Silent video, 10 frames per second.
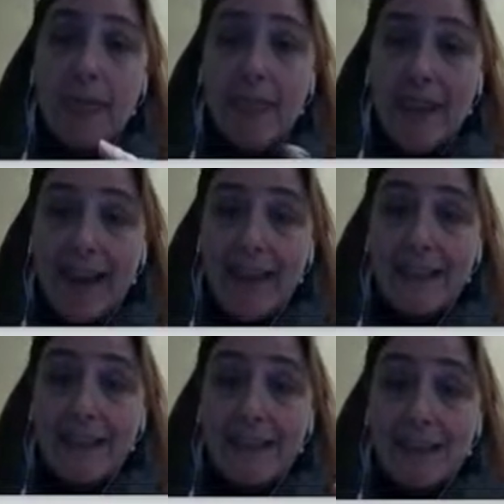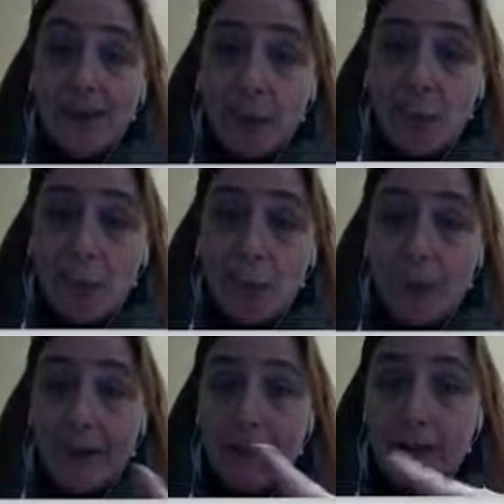That is
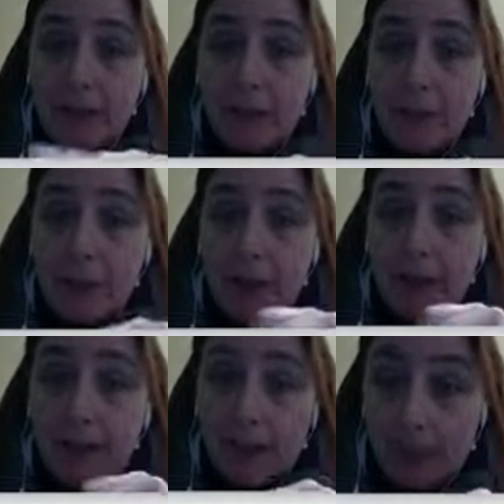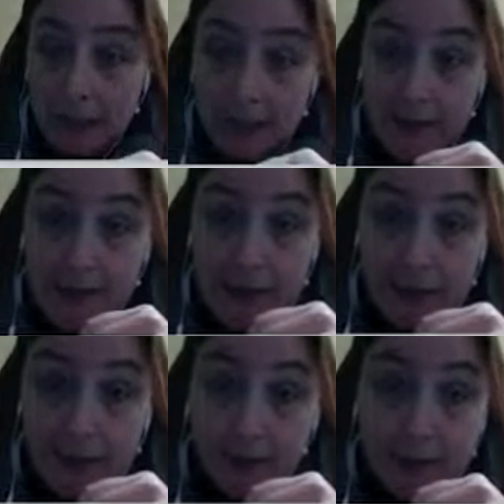one community replacing
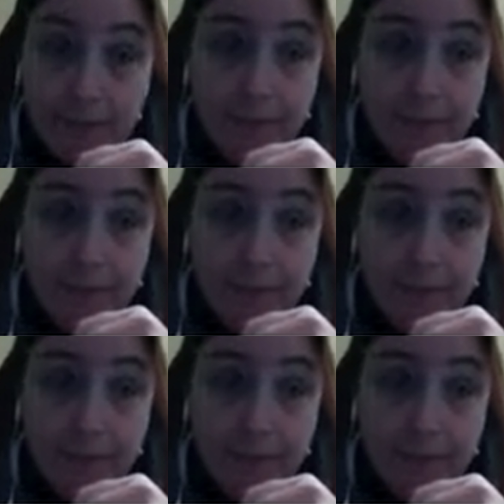another.